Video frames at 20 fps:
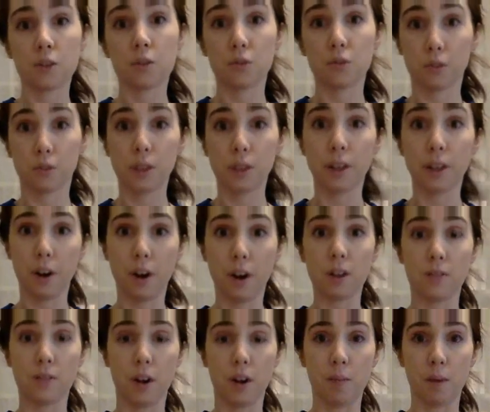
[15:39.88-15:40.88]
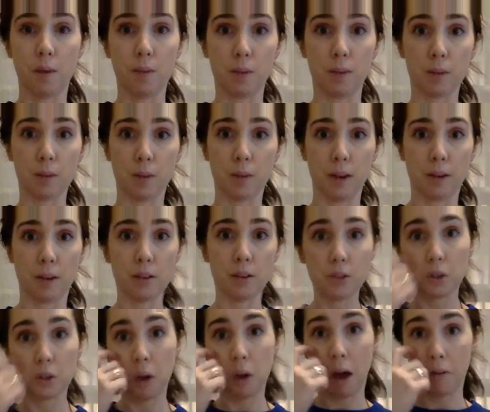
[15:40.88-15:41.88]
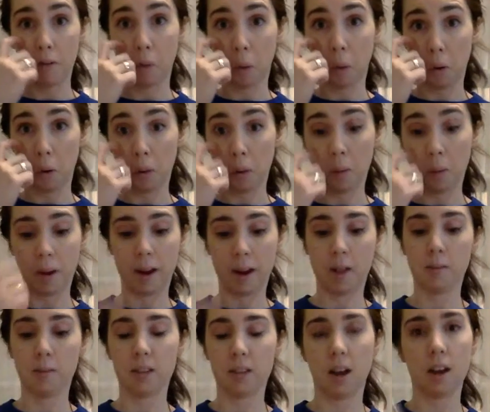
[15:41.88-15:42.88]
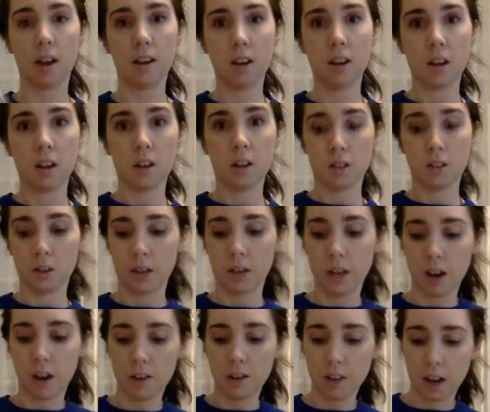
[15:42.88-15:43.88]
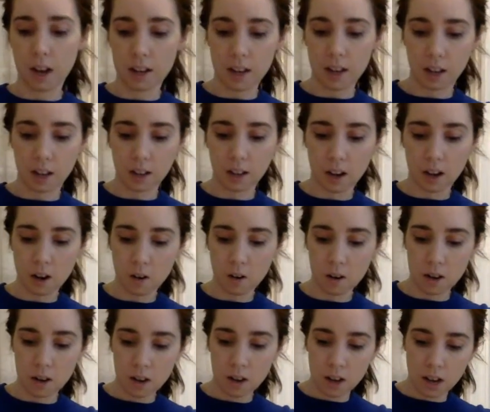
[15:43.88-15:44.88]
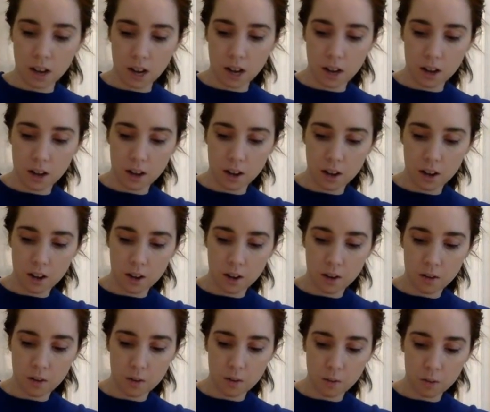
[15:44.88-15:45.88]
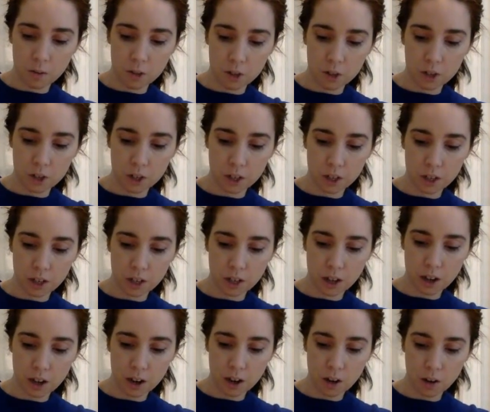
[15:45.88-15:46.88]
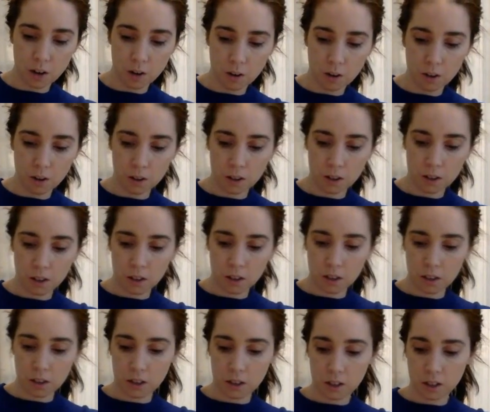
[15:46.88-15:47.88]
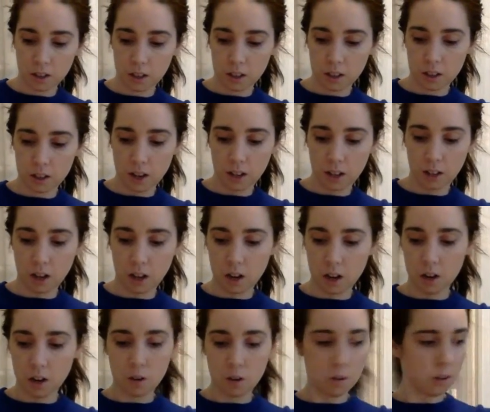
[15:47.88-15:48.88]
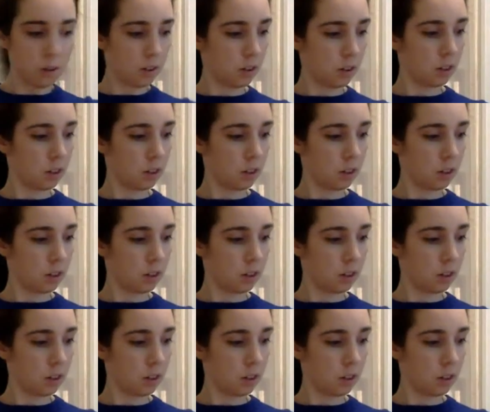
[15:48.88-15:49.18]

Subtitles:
So it's really hard to find purple sprinkles. You have to order them on Amazon. So here I've got yellow, and we're just going to go yellow